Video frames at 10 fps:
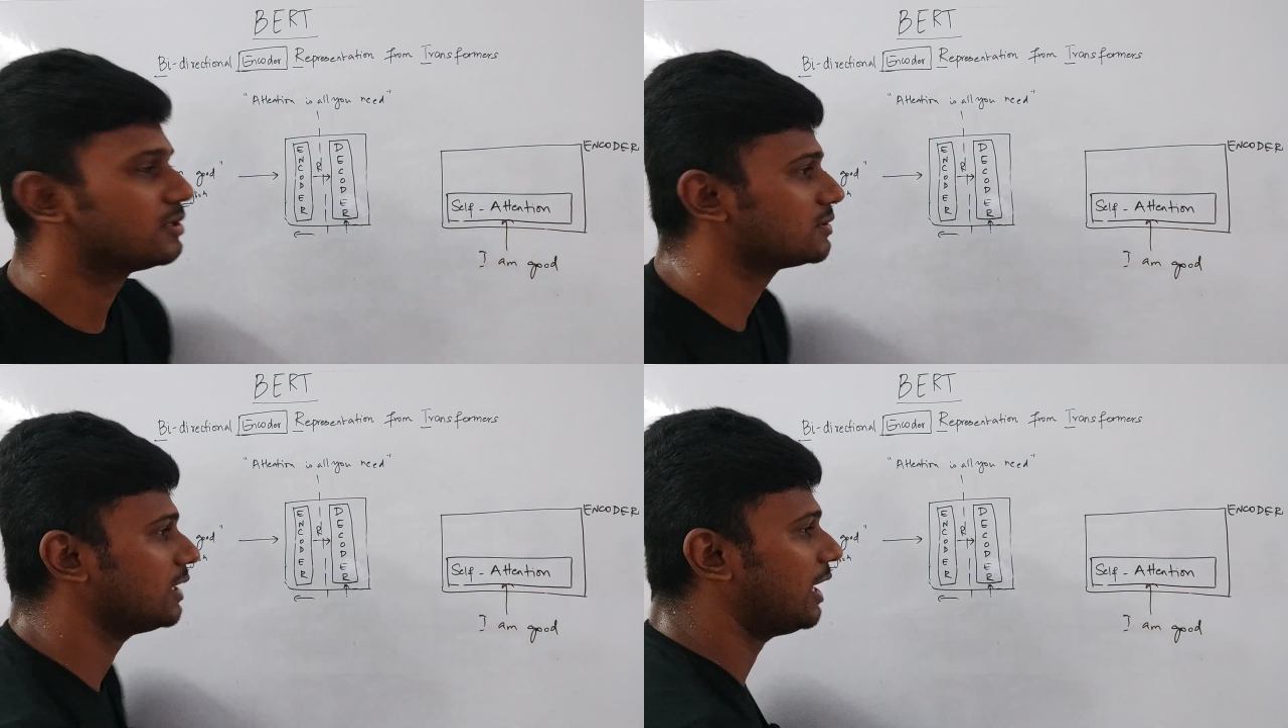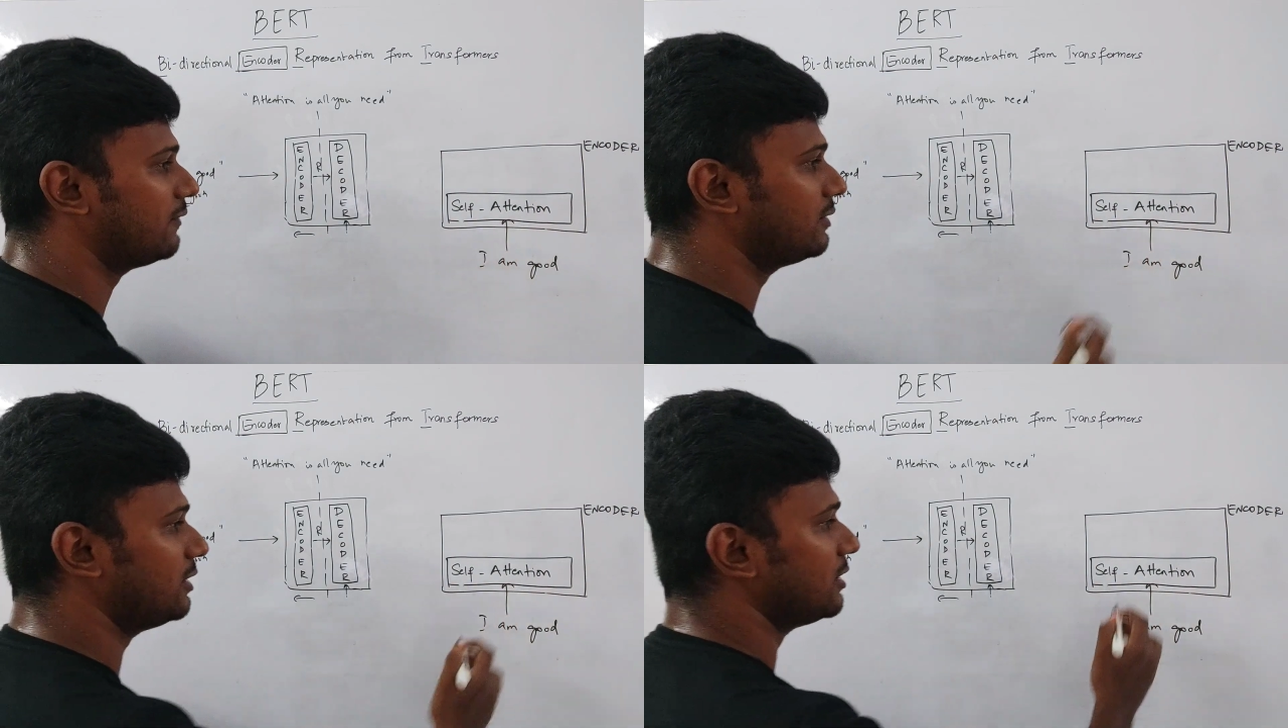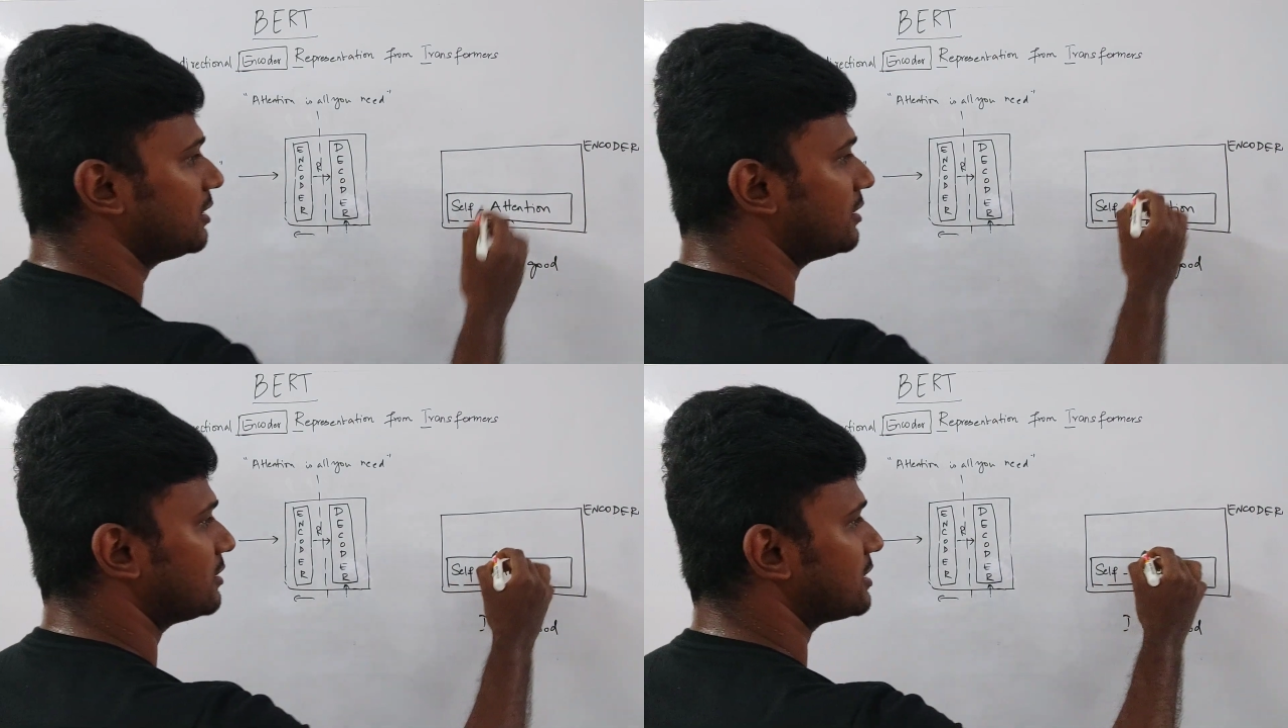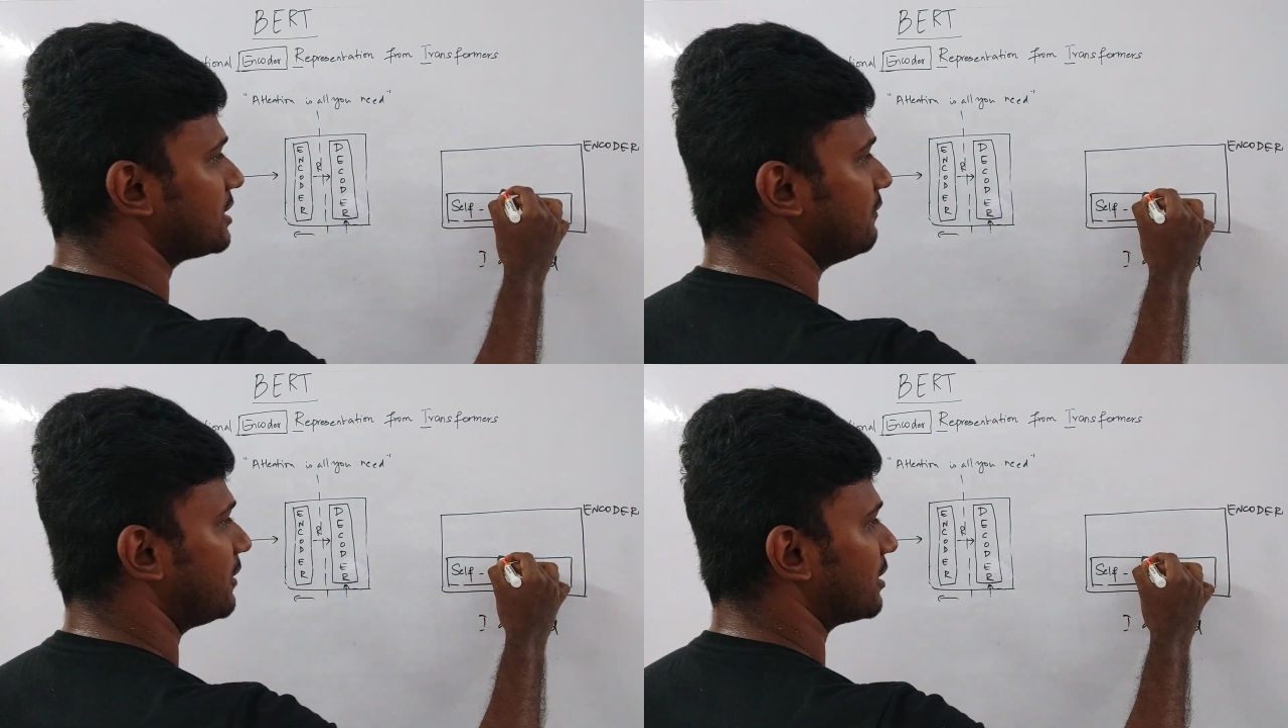So after the
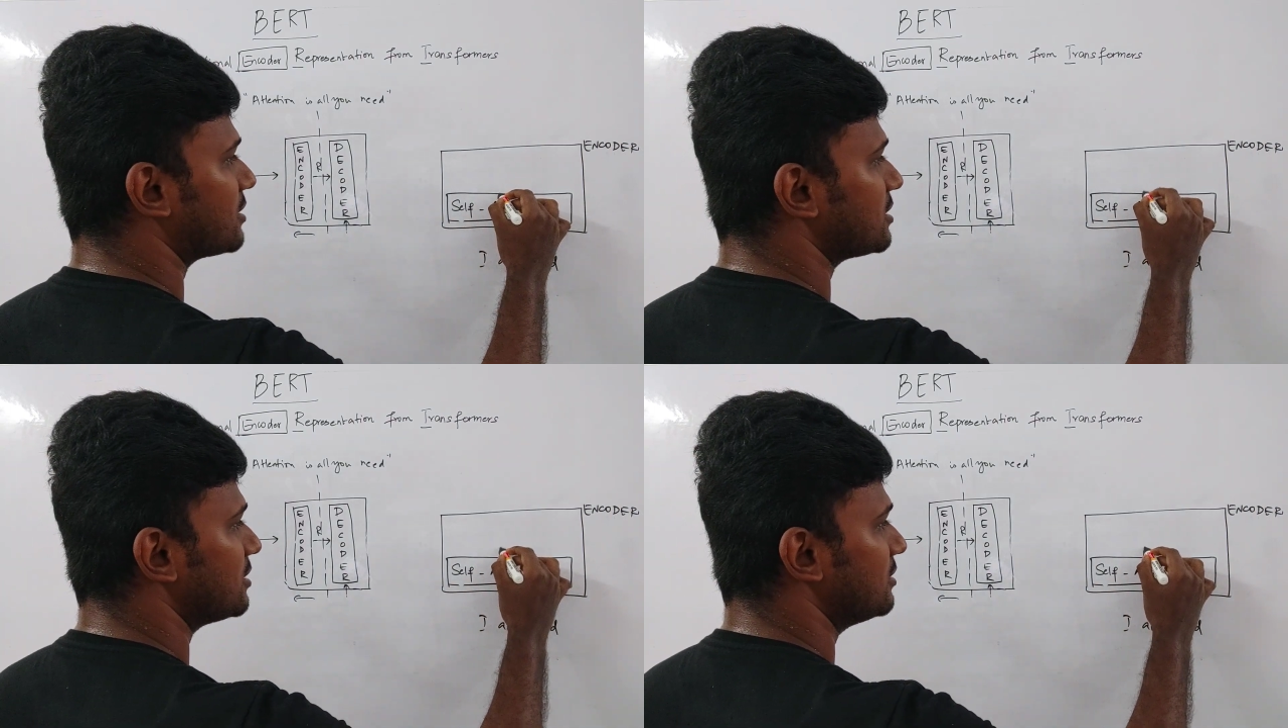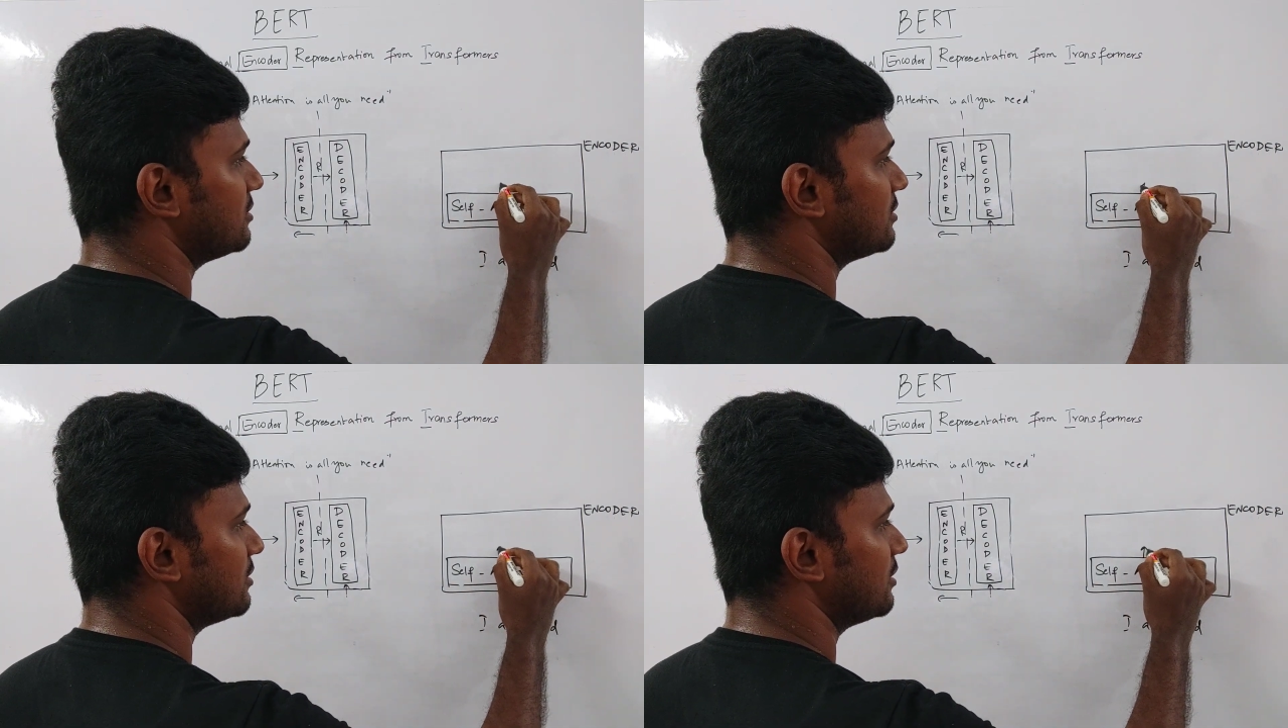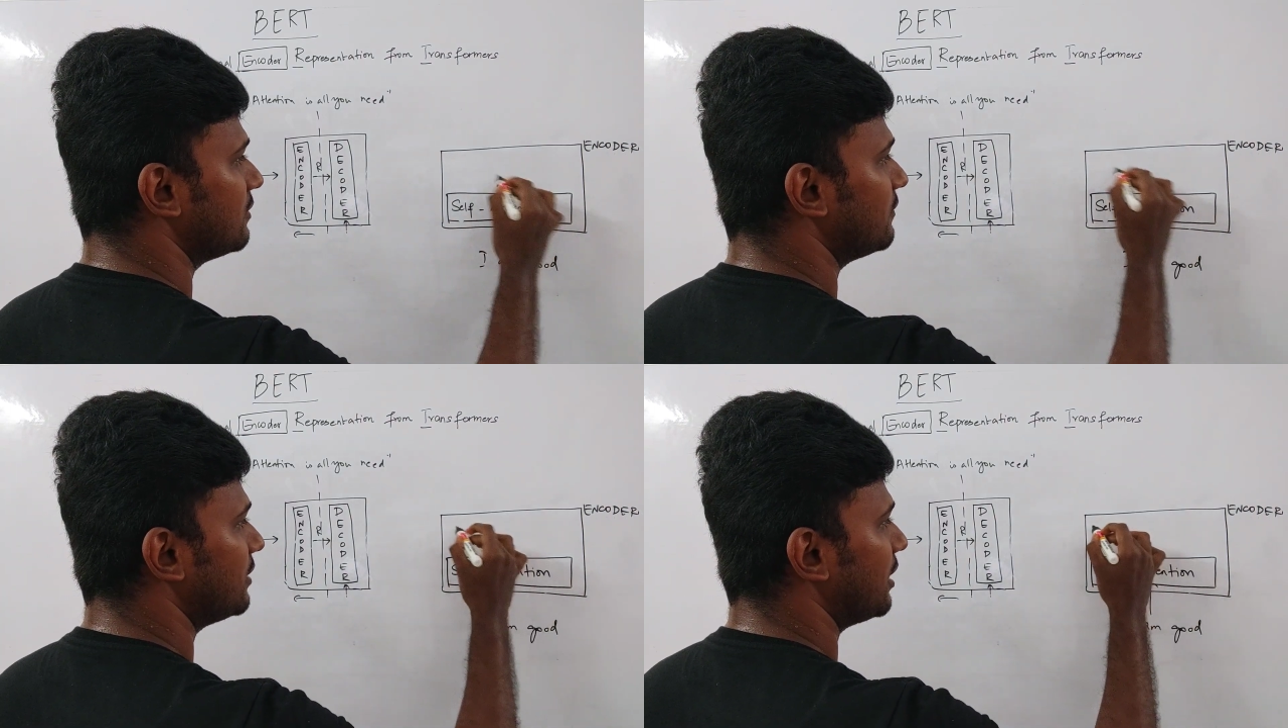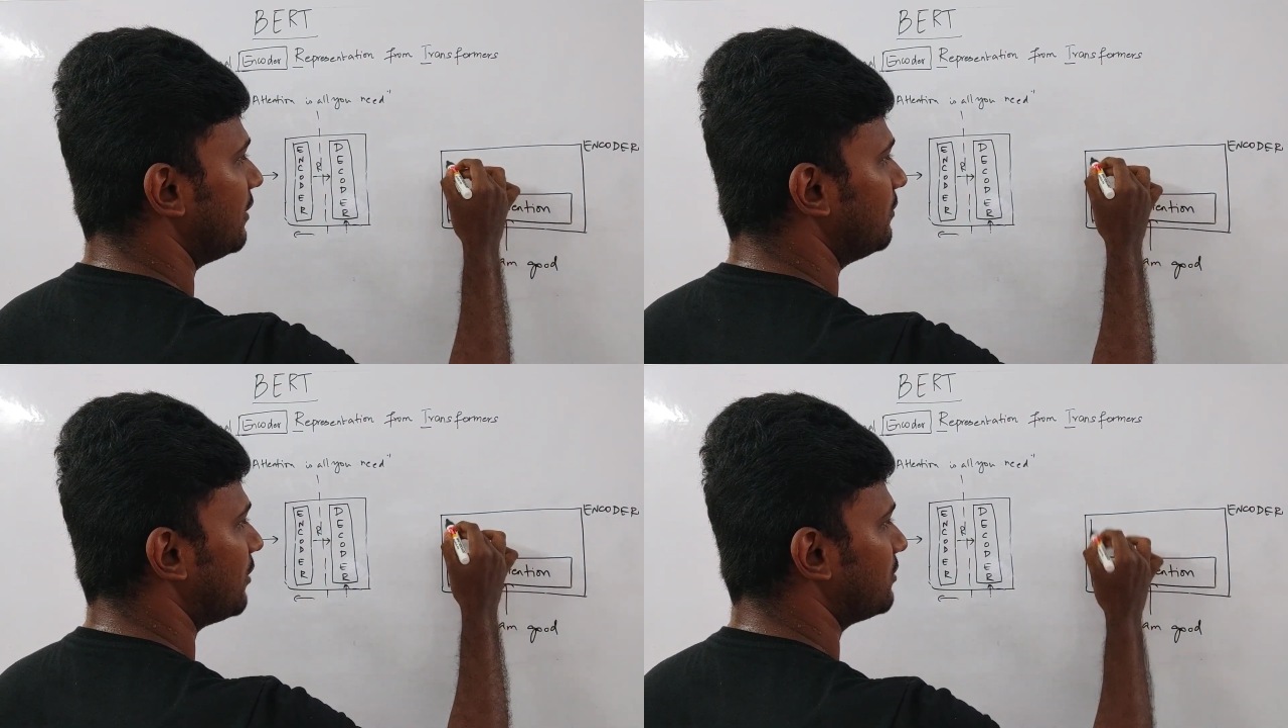self-attention, we
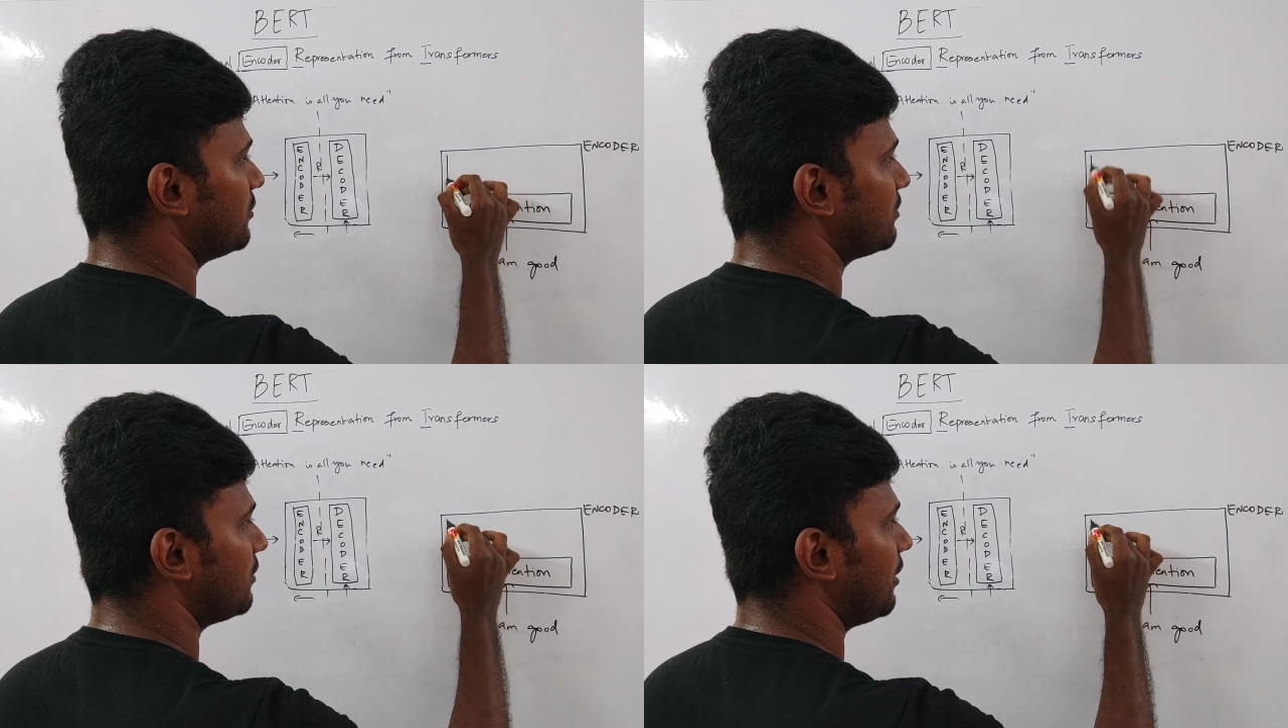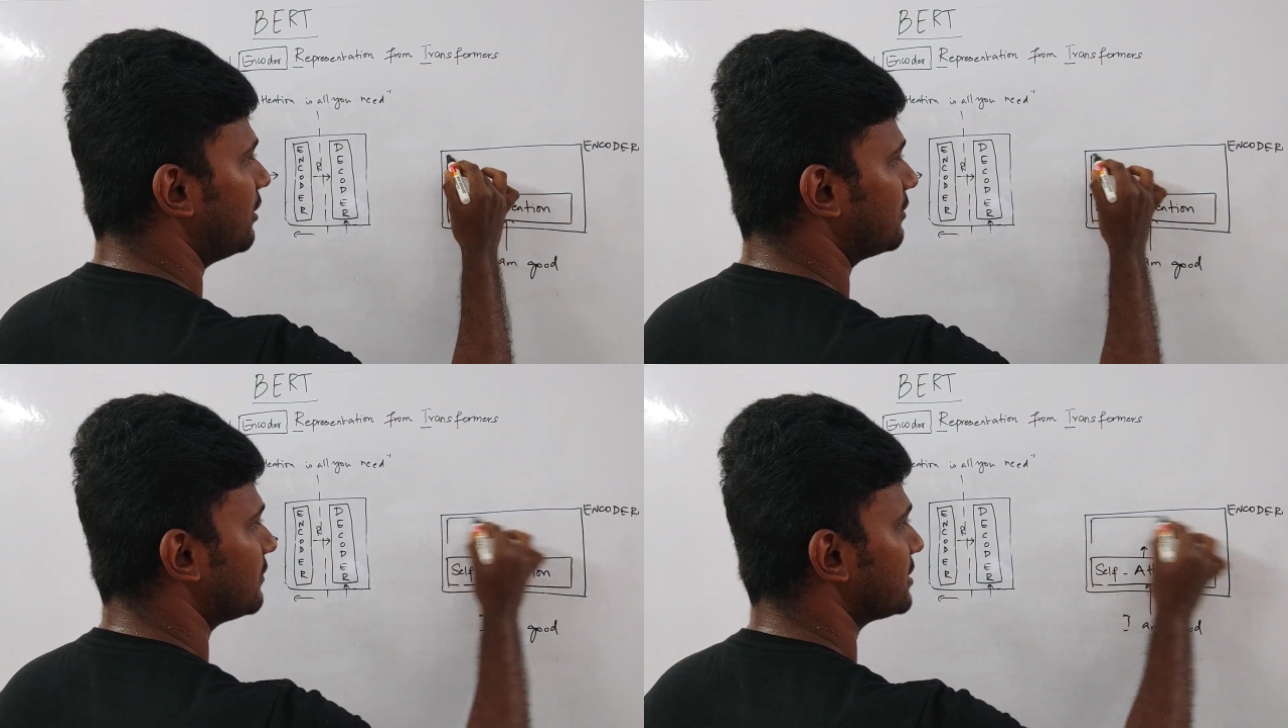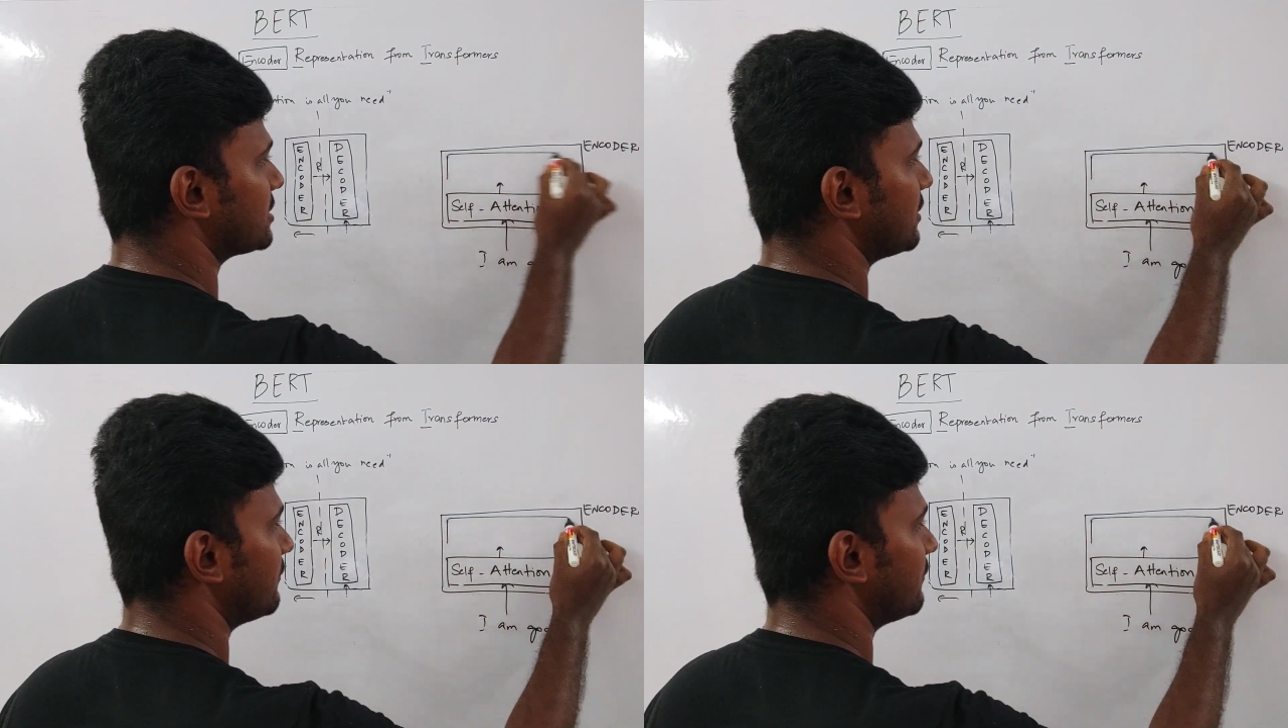have one more block, which is the